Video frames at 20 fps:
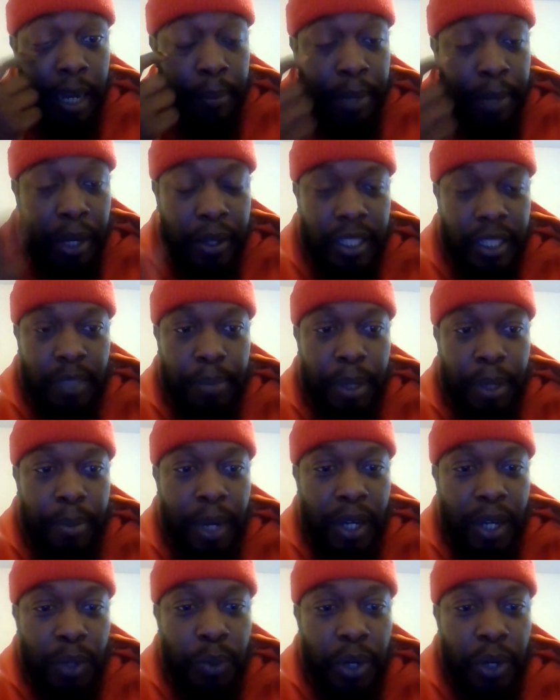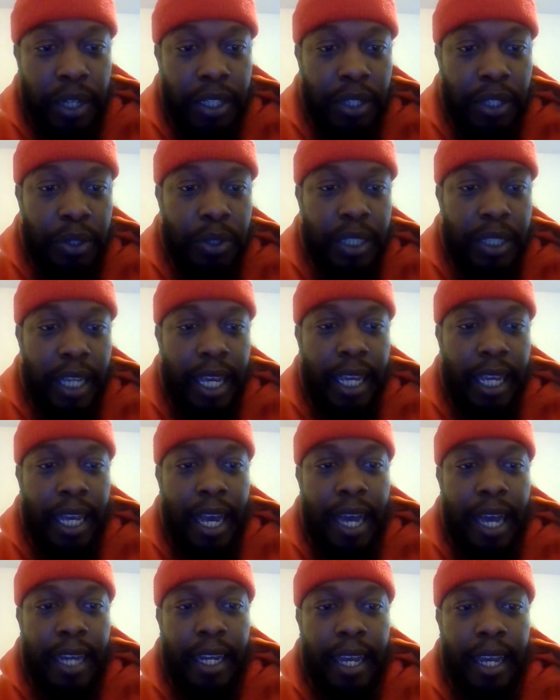billions of people out of work due to
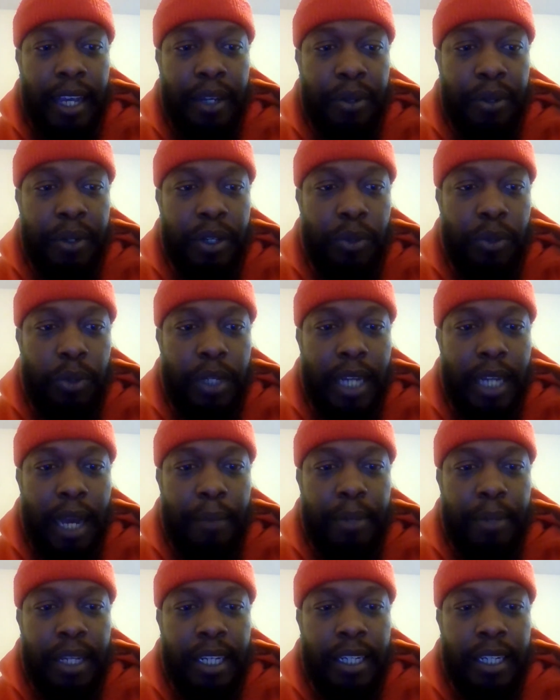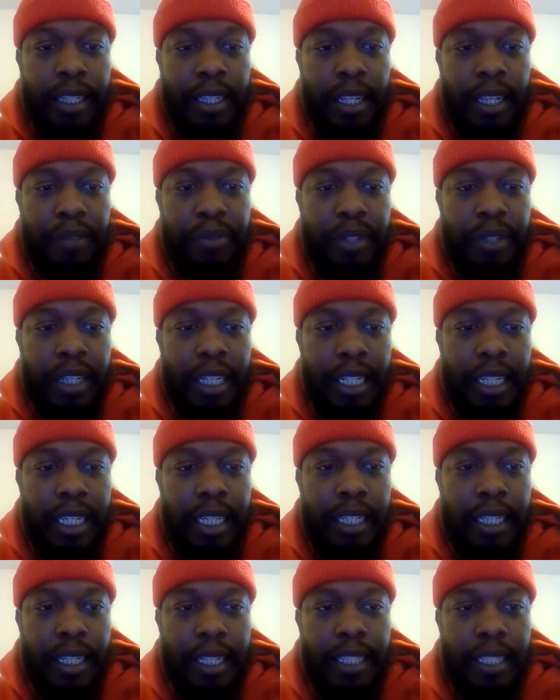AI and angry would not be a good thing for the
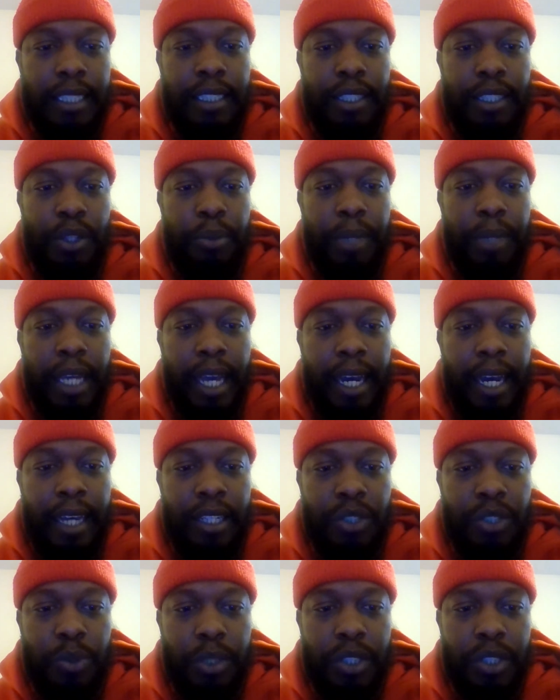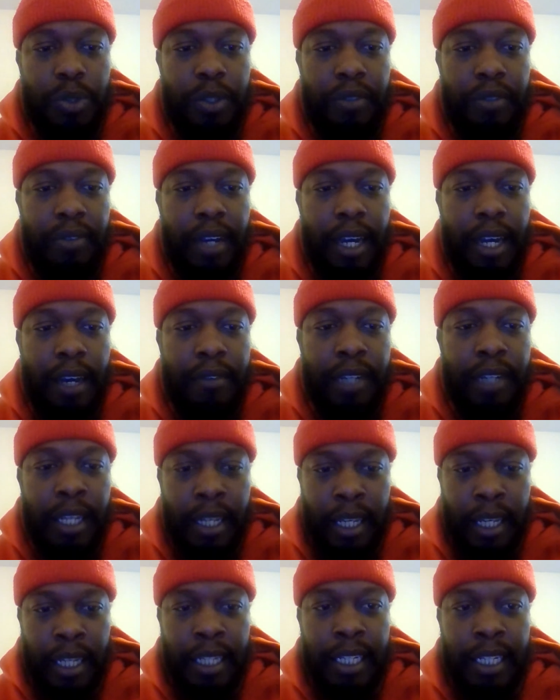elite. Hence, UBI in 2025,
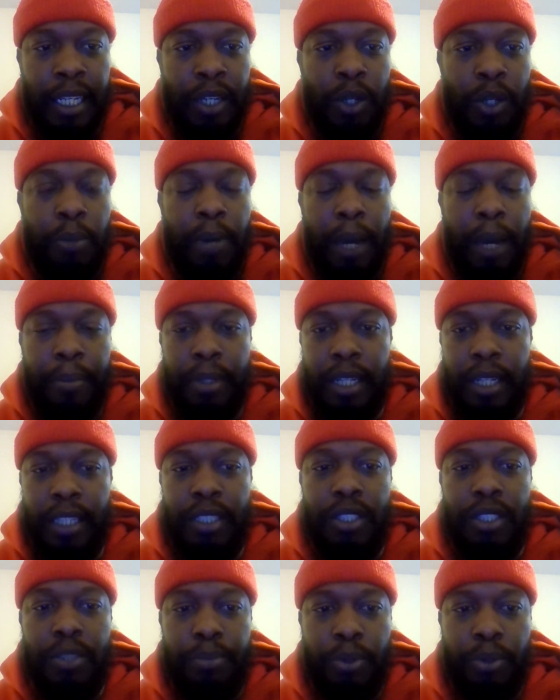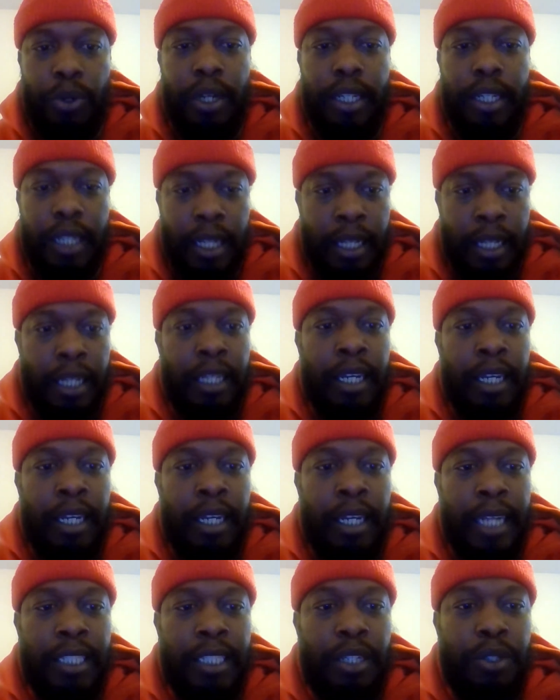Deagle population support. I
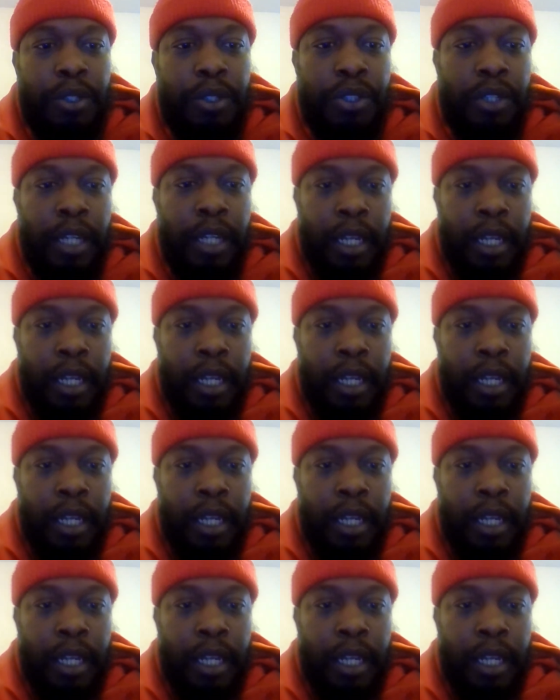told you.